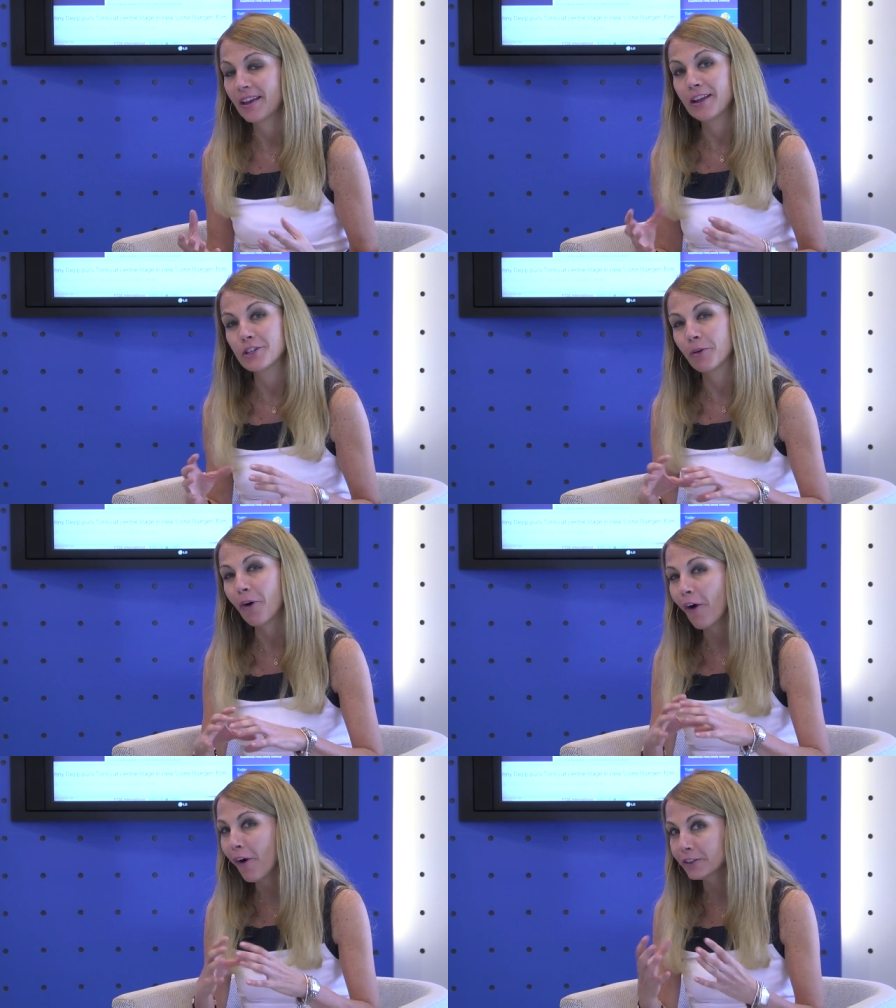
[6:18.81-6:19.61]
And so
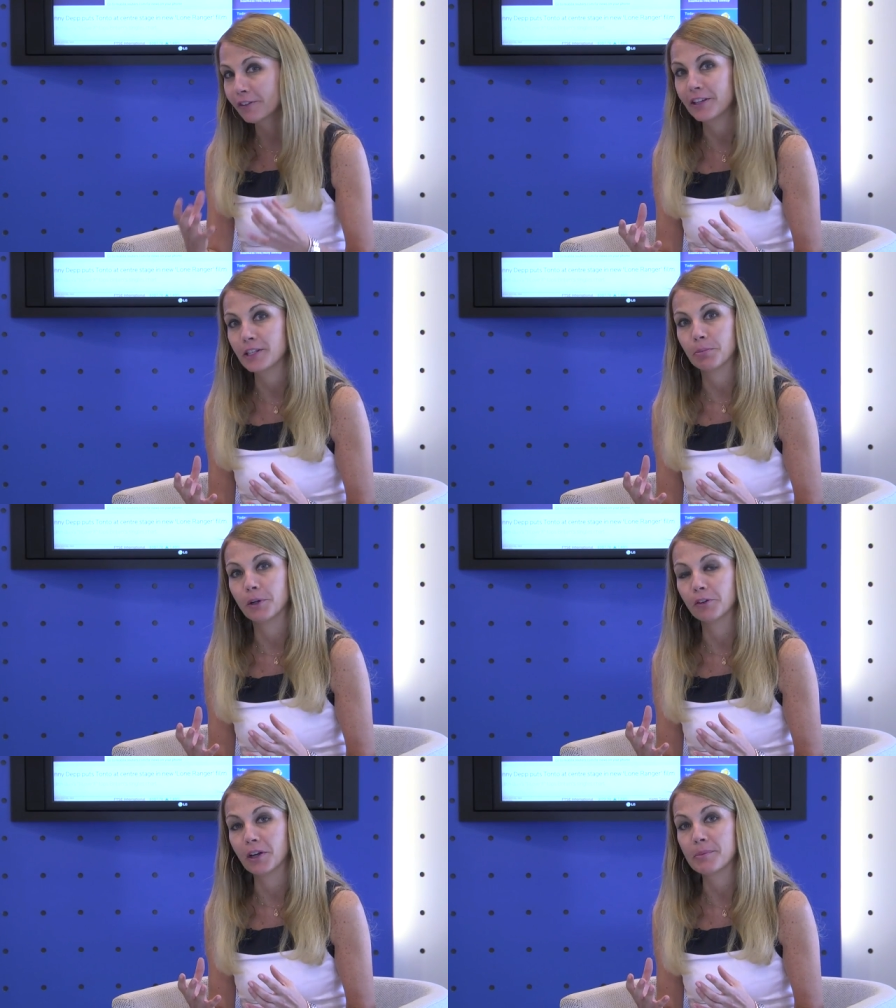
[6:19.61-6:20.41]
all of these
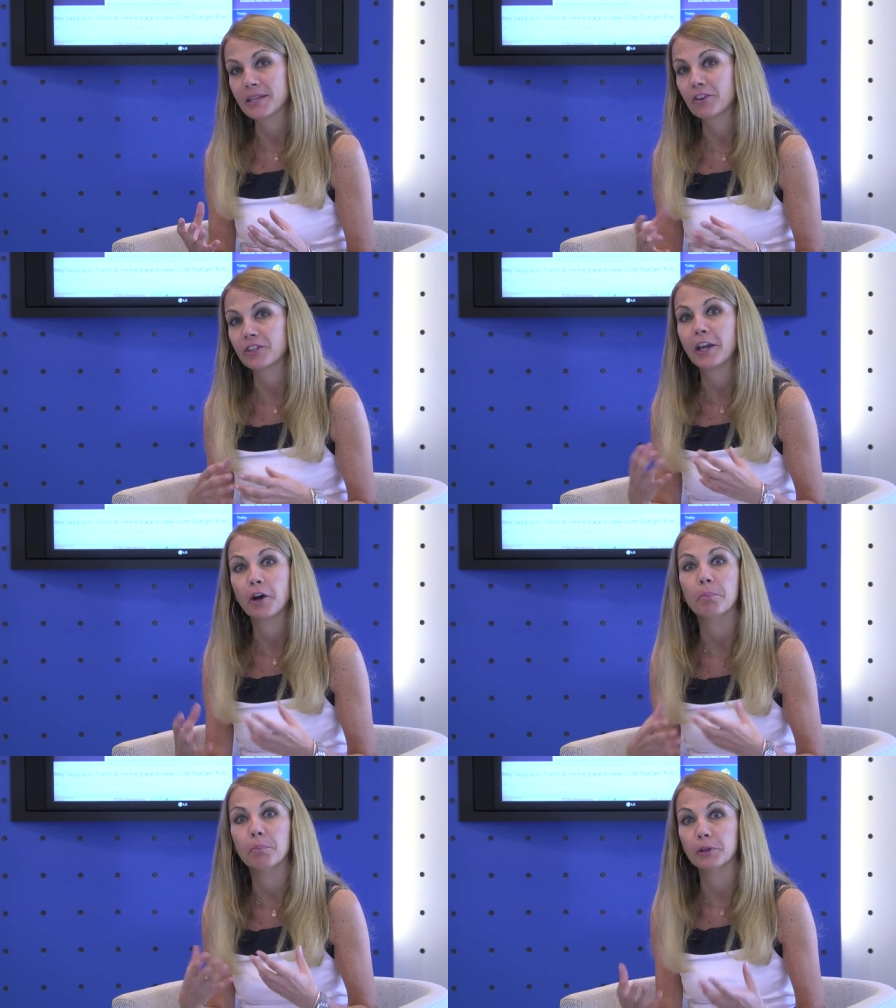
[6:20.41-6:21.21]
programs actually
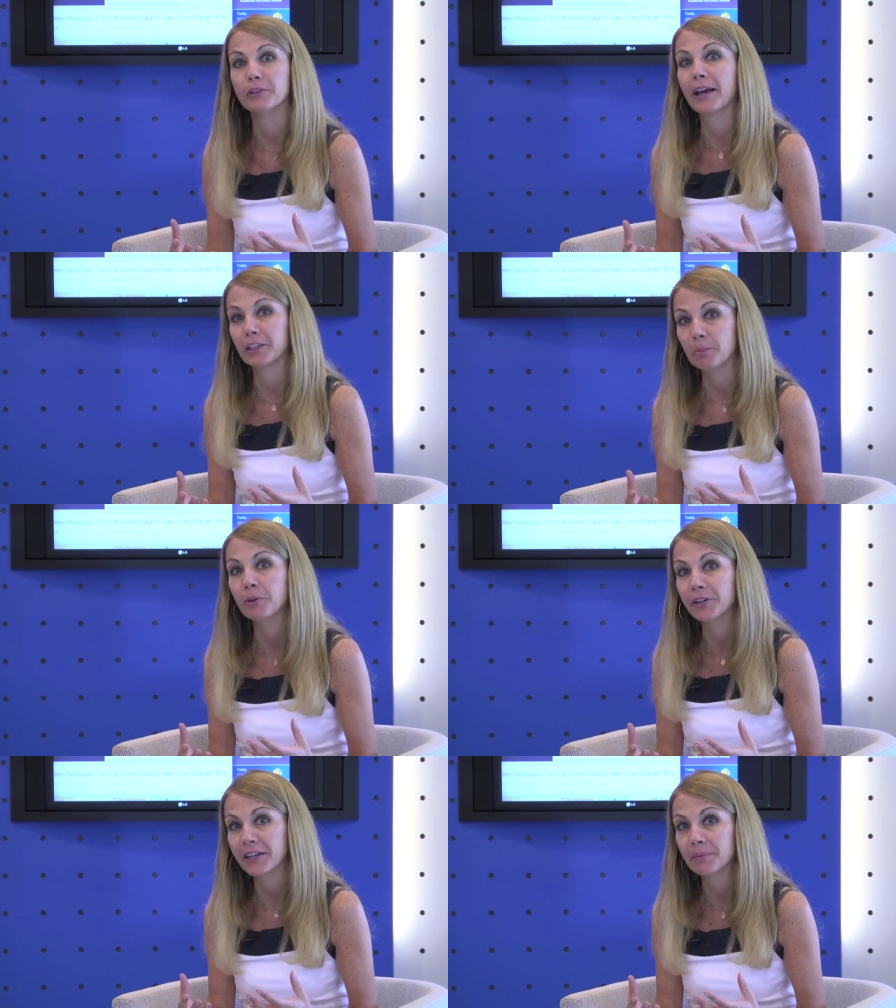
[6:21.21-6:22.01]
help build that
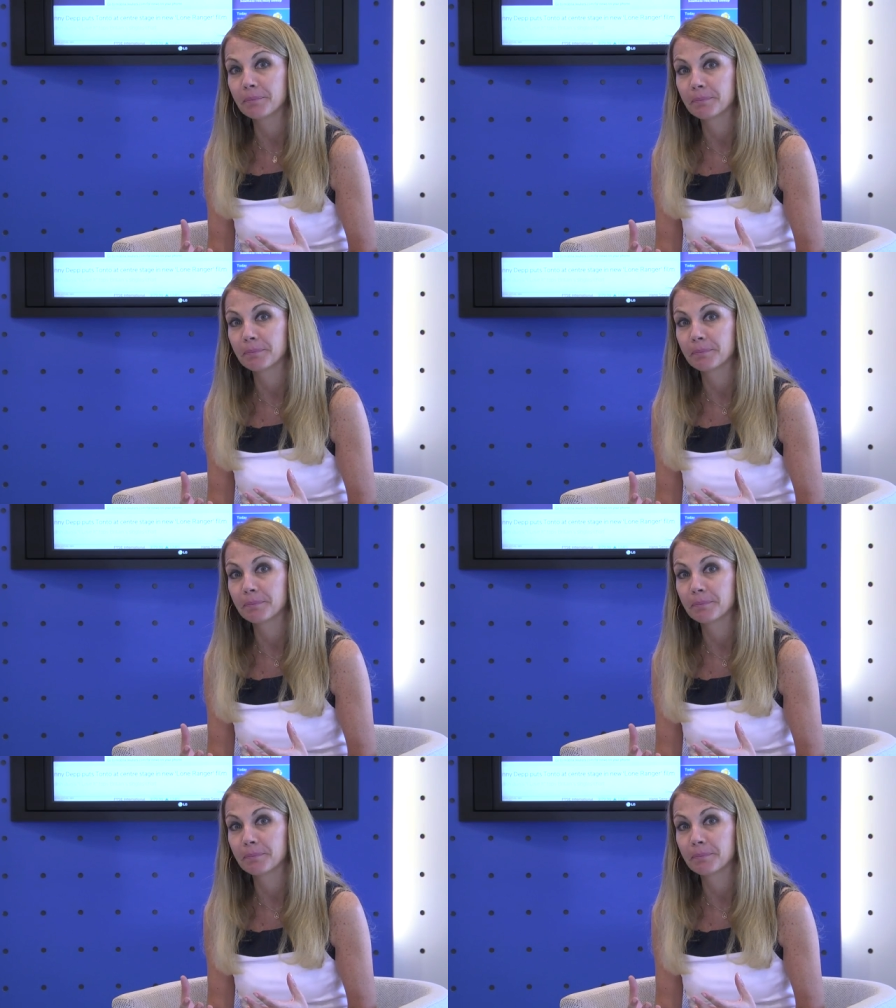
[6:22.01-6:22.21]
community.